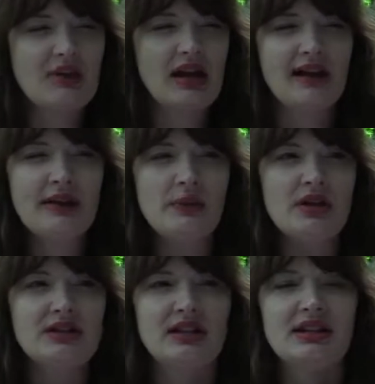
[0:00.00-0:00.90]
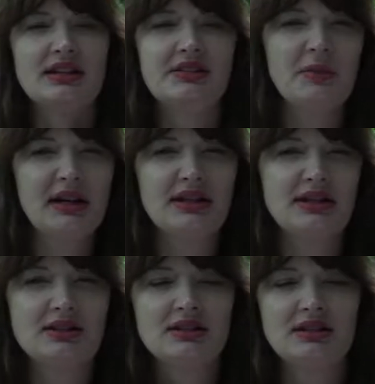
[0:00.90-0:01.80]
and I wanted to kind of give my
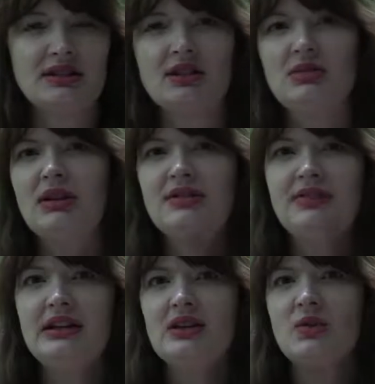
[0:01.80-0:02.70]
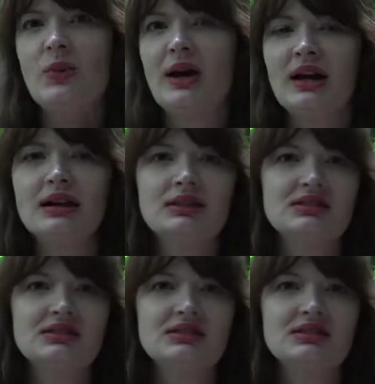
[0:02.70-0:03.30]
feel on where